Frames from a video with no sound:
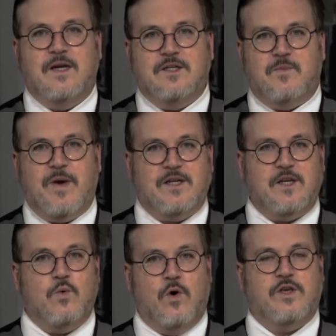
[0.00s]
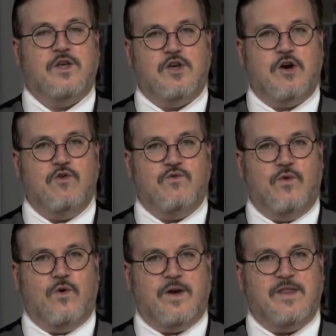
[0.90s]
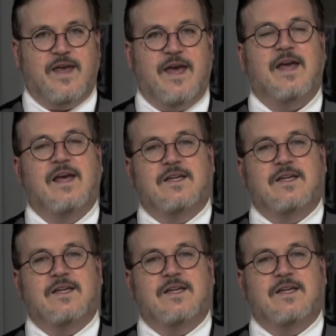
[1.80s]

depending what you go for in there.